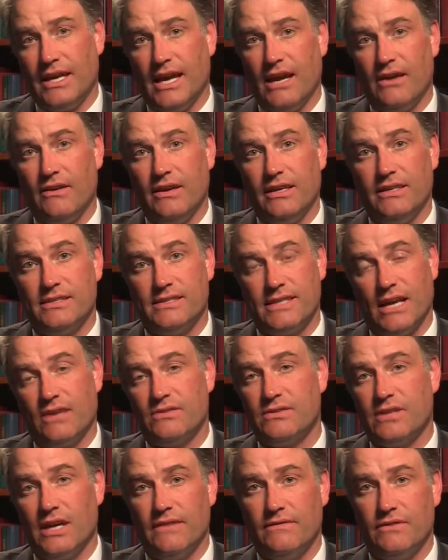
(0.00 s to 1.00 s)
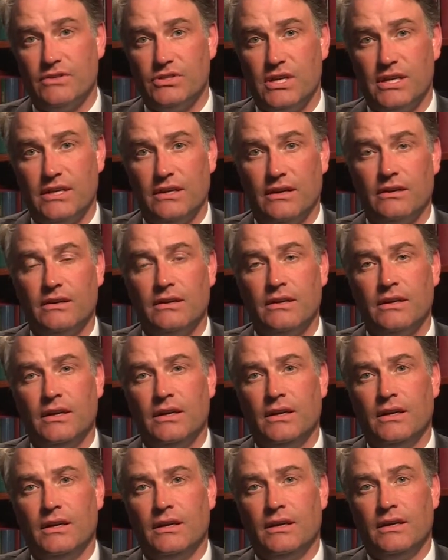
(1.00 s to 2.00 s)
to Henry County in Southside Virginia.
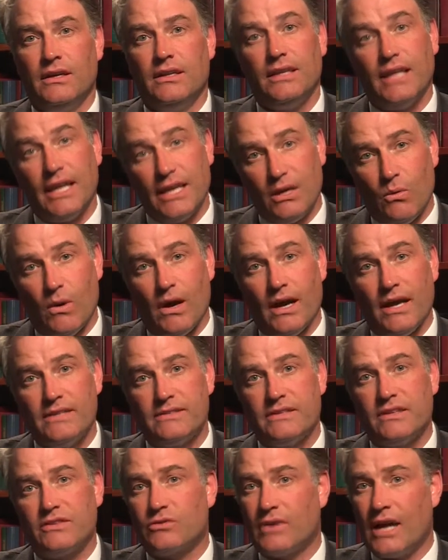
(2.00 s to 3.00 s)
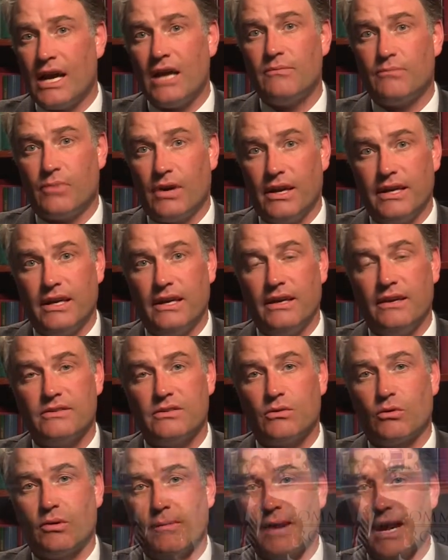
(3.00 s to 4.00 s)
Likewise, this
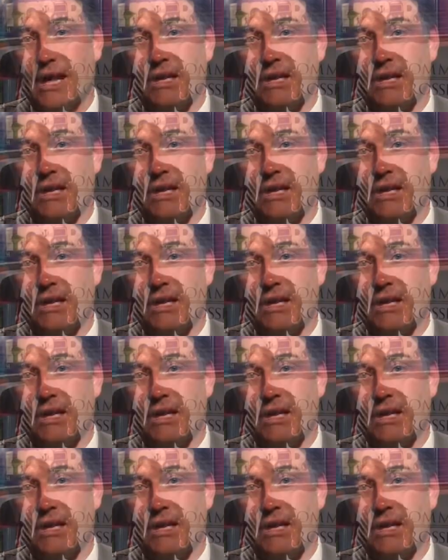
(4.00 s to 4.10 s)
groundbreaking